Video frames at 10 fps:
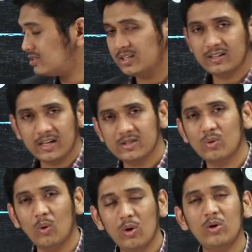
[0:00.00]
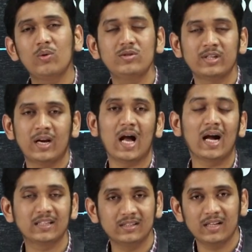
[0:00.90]
that is old rules and
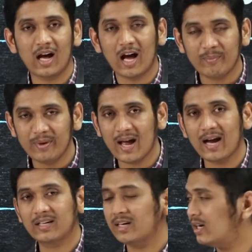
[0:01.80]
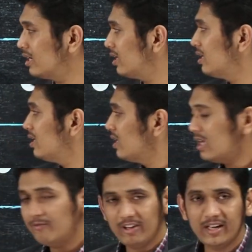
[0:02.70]
acts in the Army Act and
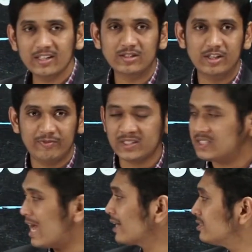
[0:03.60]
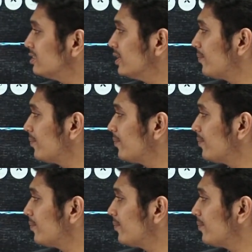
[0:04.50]
various defense acts.